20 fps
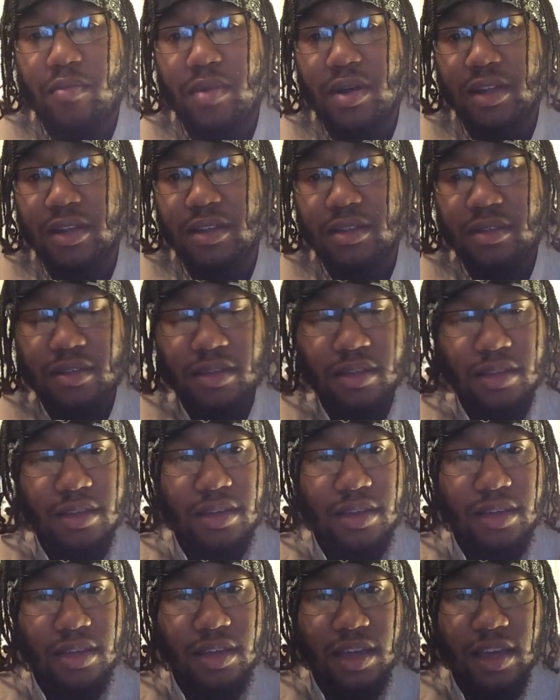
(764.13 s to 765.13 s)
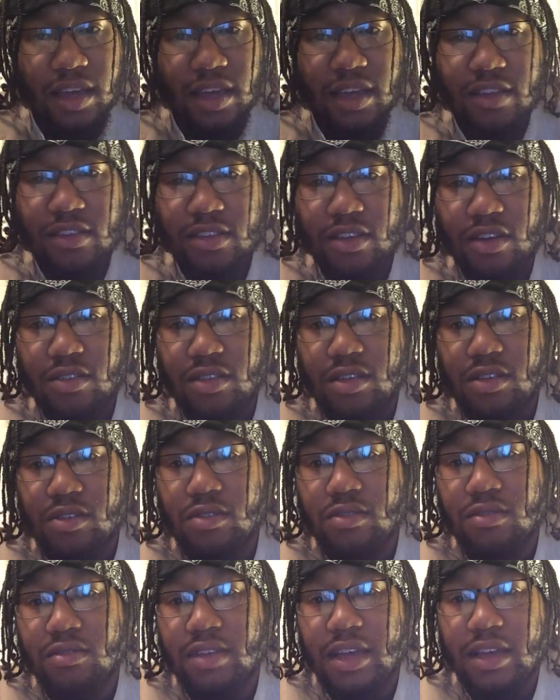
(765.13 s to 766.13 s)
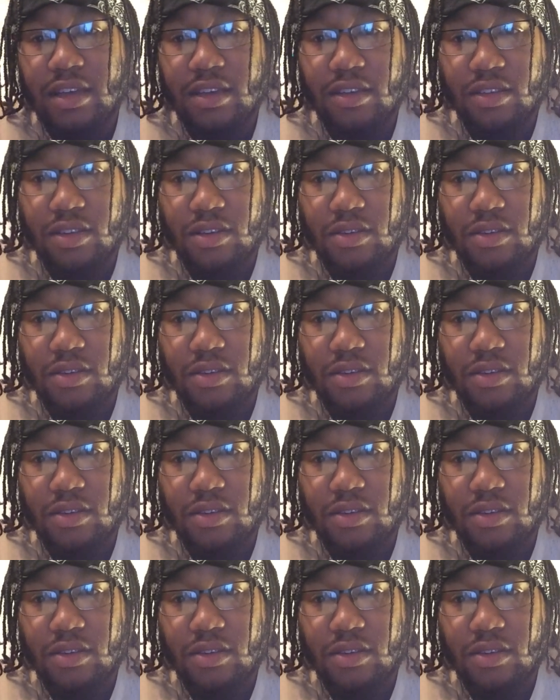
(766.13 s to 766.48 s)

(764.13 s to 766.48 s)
money. Esau knows that,